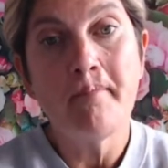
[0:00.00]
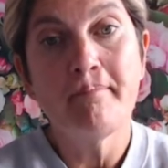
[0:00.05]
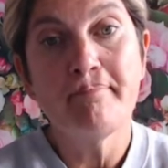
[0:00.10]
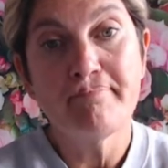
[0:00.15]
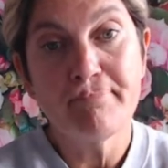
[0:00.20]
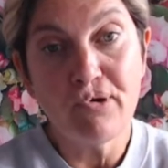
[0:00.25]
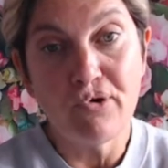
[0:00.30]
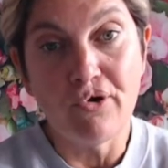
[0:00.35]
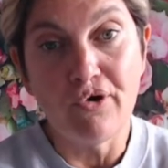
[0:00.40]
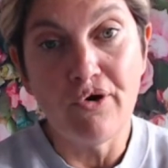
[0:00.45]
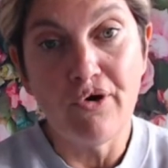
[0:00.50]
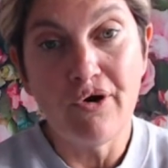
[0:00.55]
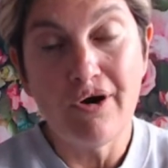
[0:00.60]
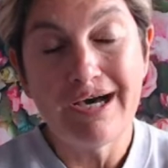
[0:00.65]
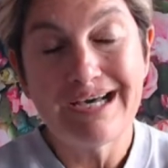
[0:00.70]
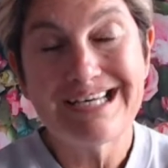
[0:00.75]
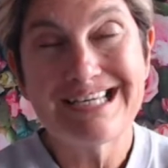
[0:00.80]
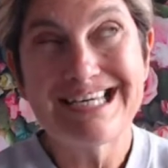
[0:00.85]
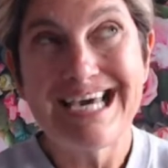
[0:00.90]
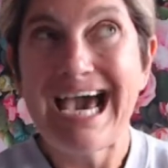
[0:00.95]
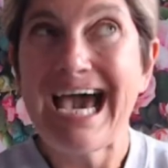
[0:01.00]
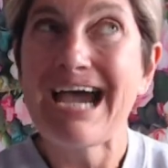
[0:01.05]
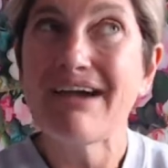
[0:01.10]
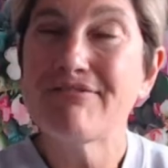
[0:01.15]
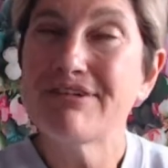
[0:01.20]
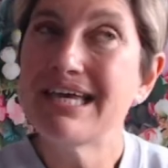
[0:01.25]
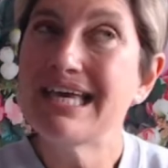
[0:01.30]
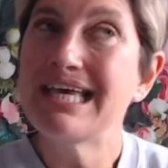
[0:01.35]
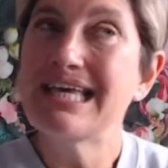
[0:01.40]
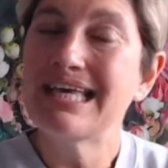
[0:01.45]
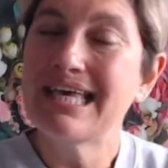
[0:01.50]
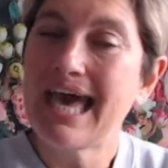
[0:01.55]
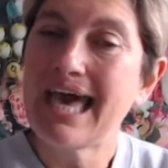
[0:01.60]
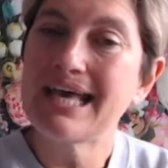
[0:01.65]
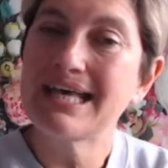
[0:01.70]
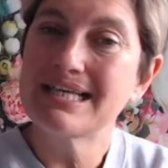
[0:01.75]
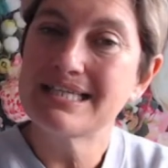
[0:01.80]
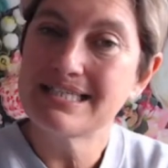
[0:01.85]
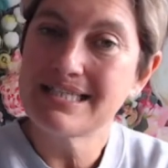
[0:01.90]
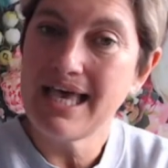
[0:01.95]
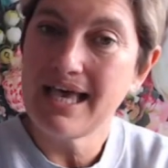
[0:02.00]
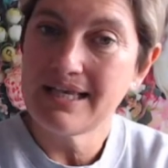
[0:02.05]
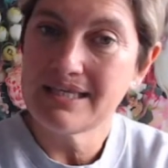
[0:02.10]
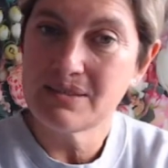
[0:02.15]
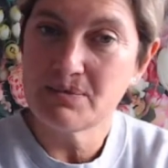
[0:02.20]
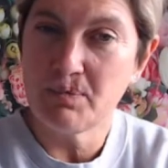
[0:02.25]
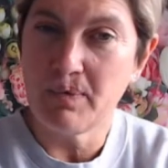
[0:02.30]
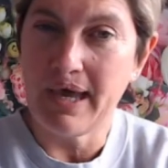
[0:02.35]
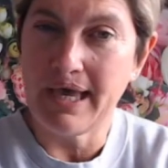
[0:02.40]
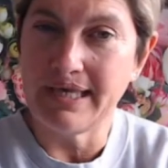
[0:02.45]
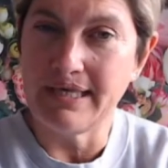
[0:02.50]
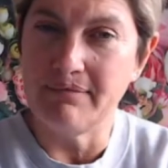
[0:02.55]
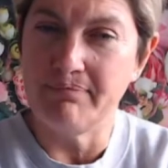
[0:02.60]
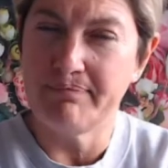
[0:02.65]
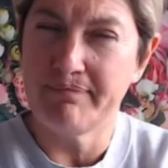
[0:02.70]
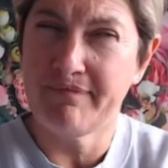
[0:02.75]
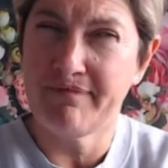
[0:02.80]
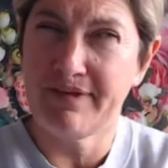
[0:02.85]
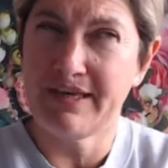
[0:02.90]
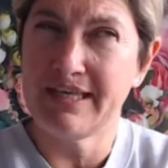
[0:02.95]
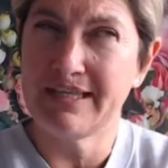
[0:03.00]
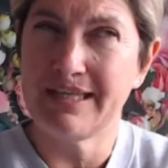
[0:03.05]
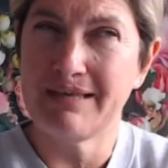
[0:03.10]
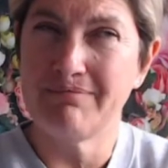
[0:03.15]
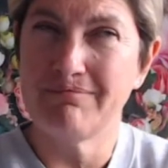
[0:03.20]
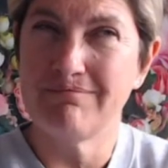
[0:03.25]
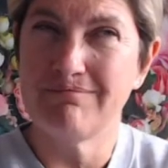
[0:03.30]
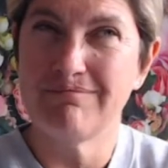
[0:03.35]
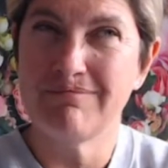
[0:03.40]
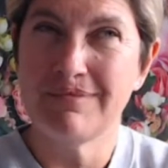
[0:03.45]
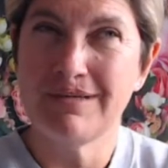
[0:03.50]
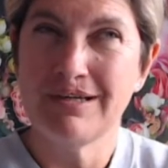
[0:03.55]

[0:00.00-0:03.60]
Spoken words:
but carrying excess weight and feeling